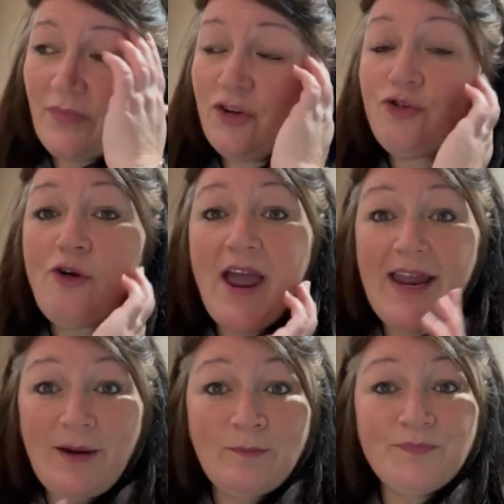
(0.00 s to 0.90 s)

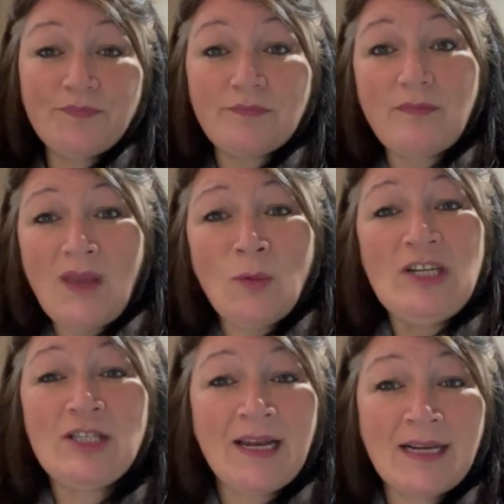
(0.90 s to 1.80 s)
train,
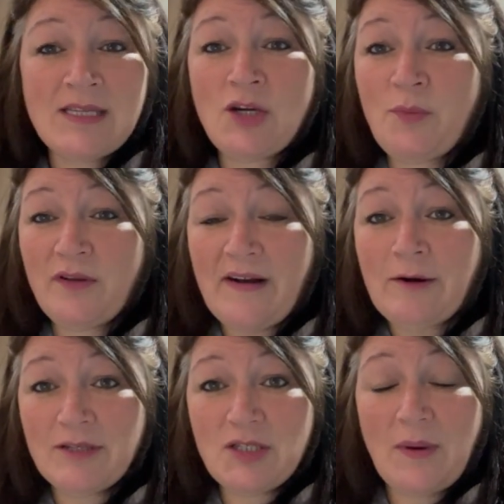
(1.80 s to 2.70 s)
which then adds a couple of
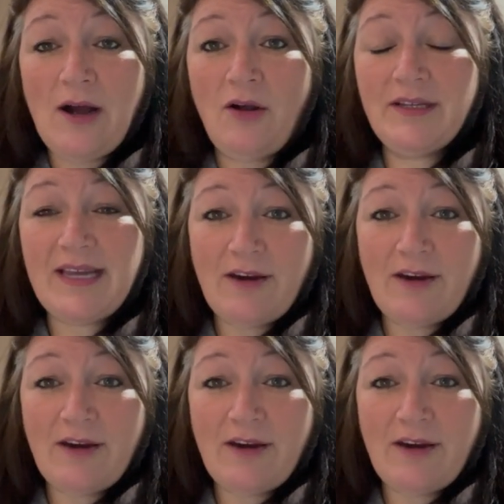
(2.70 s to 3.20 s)
hours to our holiday